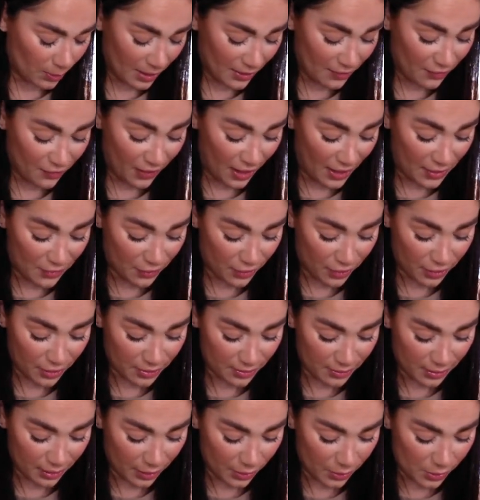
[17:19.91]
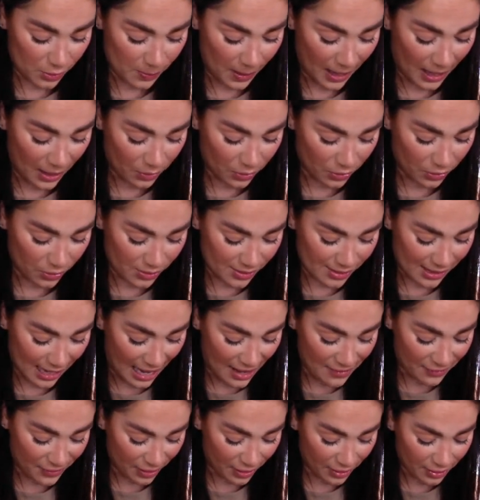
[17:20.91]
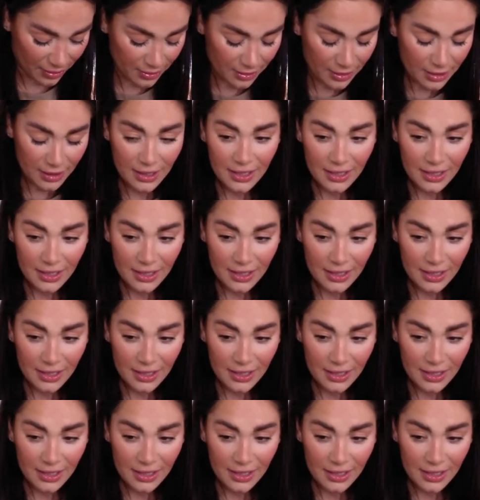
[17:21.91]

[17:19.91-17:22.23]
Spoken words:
my favourite loose powders ever.